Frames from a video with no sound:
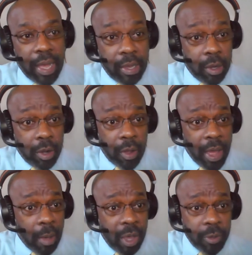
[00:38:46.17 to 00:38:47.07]
you know,
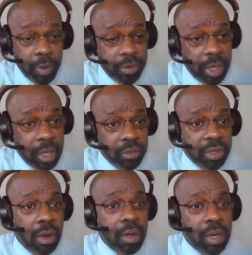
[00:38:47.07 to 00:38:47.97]
how am I supposed to get
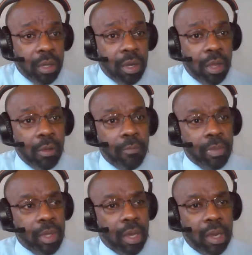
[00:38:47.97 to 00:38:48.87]
started? You know,
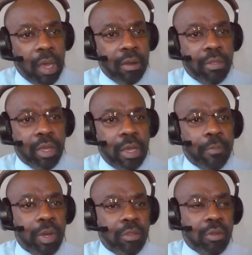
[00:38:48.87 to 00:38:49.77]
a lot of the
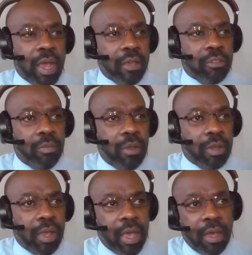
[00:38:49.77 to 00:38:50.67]
companies are asking me
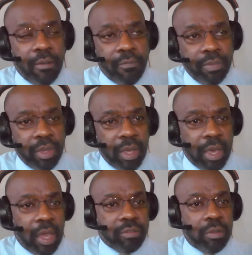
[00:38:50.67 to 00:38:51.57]
to have
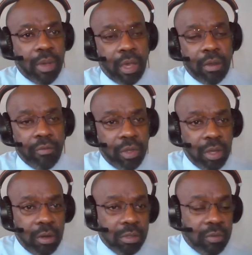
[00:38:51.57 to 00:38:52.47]
X amount of
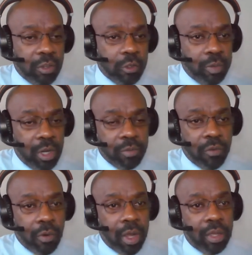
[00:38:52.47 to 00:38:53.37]
years of experience
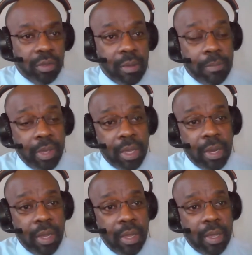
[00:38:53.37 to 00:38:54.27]
before I can jump
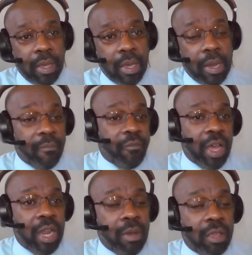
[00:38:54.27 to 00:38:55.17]
in. And I'm
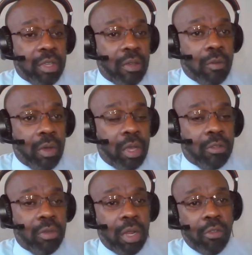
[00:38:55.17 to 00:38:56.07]
finding myself going
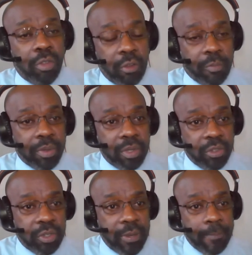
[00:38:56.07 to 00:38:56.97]
into an entry level
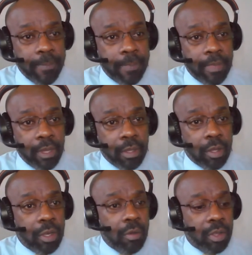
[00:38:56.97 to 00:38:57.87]
position
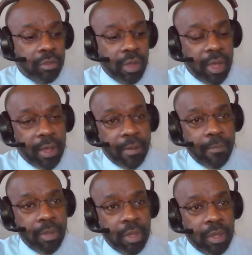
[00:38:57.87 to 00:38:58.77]
to do a
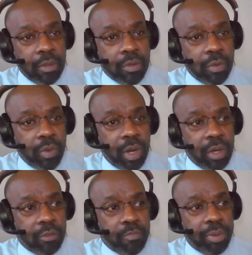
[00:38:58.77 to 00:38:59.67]
job to where
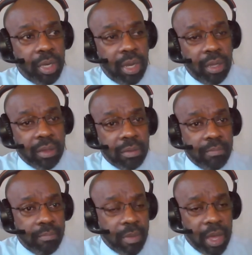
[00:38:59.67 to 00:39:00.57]
it's beneath
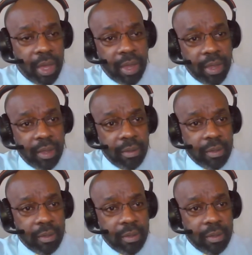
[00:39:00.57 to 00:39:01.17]
my